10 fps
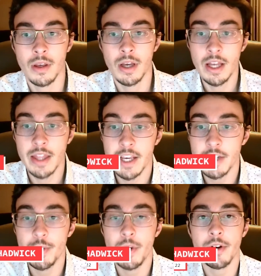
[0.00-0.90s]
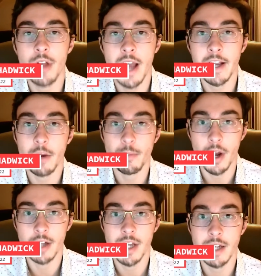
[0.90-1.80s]
The issue underlying our
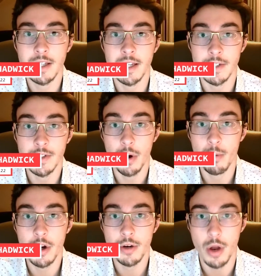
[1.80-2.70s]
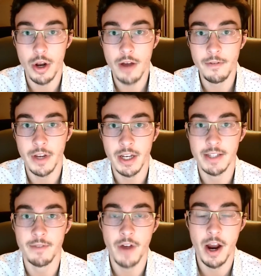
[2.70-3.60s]
project is stormwater runoff and its
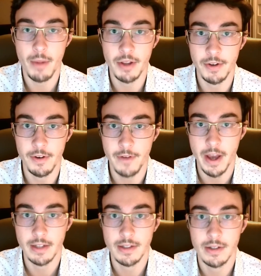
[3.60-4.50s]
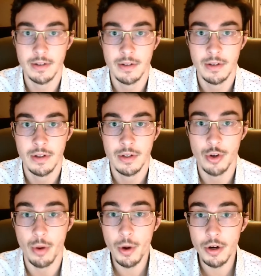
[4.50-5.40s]
environmental effects.
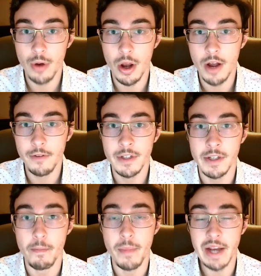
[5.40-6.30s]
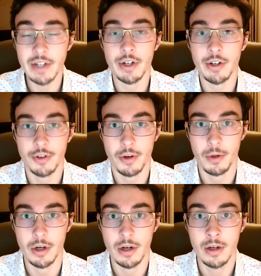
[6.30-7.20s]
Stormwater runoff is a major
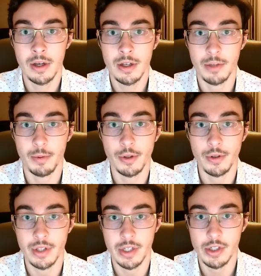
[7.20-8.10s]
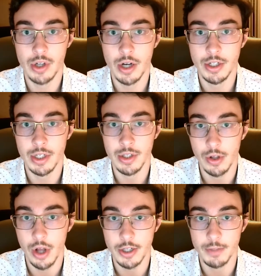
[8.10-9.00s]
contributor to pollutant discharge into
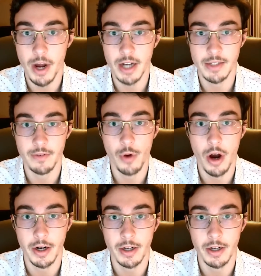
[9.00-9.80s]
large bodies of water.